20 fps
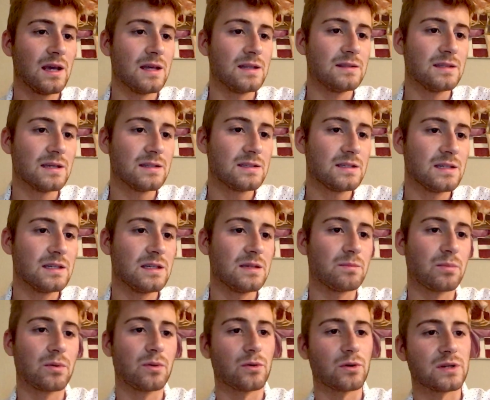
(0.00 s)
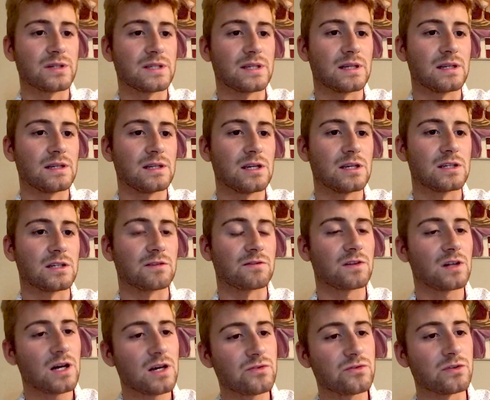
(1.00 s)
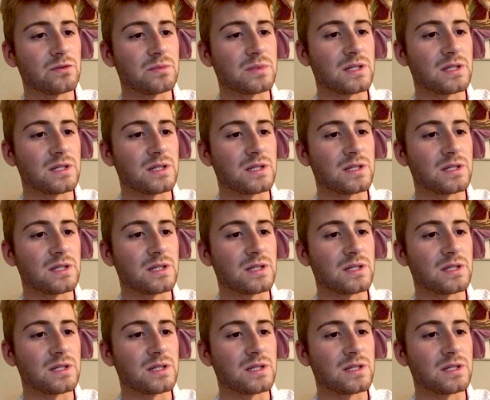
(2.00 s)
density, poor sanitation of classrooms,